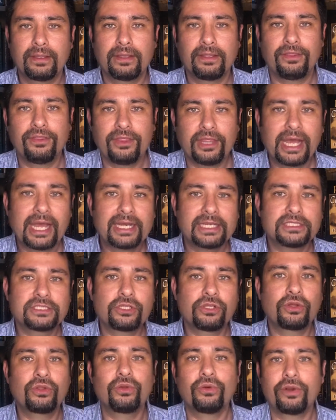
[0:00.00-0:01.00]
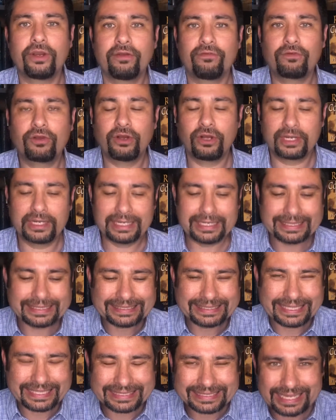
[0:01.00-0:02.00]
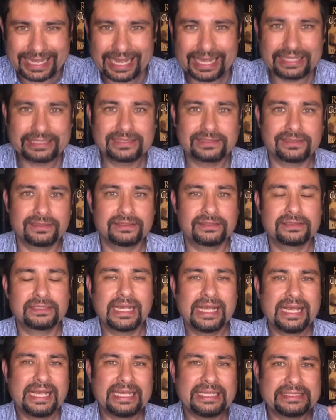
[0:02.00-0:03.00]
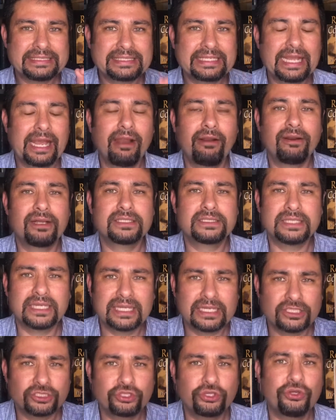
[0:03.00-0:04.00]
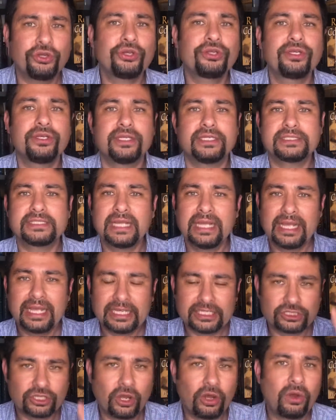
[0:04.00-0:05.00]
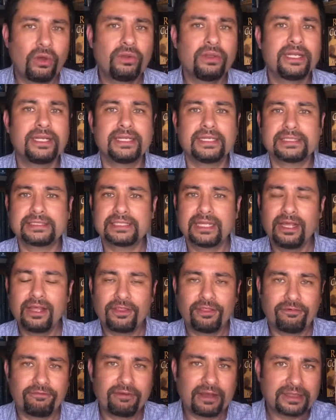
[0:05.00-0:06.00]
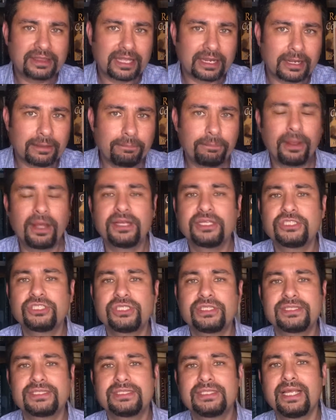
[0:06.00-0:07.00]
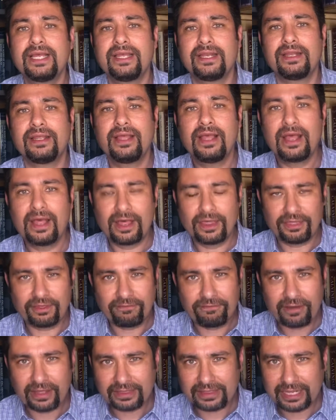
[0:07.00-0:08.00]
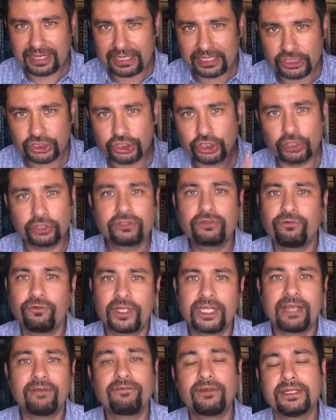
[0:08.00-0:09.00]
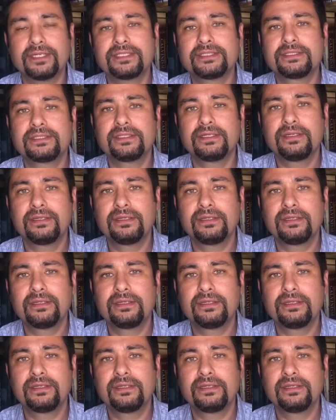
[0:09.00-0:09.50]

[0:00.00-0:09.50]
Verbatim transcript: That is the glory of God. It is his essence, his character, his goodness, his holiness, the fact that he punishes sin, and the fact that he shows forgiveness,